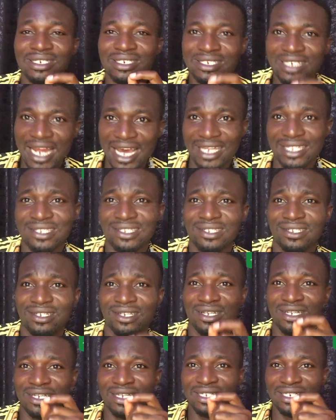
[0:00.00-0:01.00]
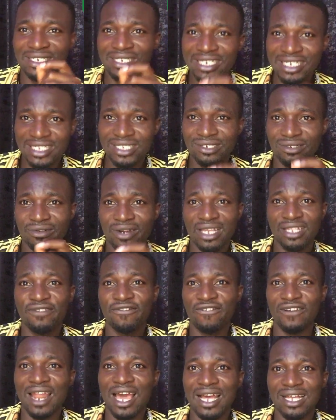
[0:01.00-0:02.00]
that this red
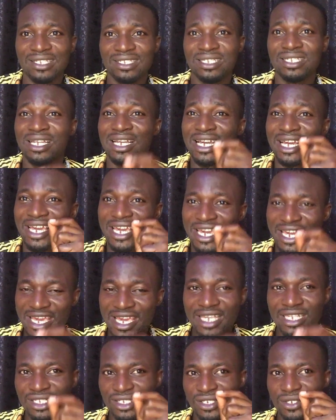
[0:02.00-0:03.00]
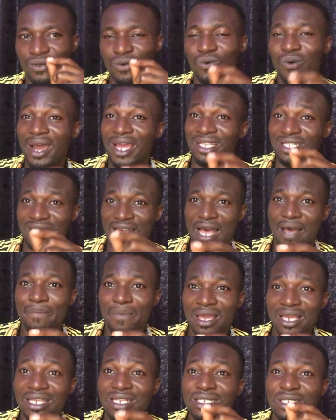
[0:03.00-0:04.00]
flags is
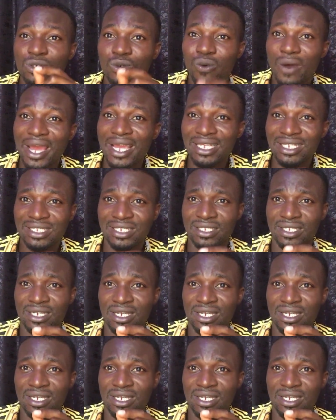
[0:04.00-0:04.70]
quite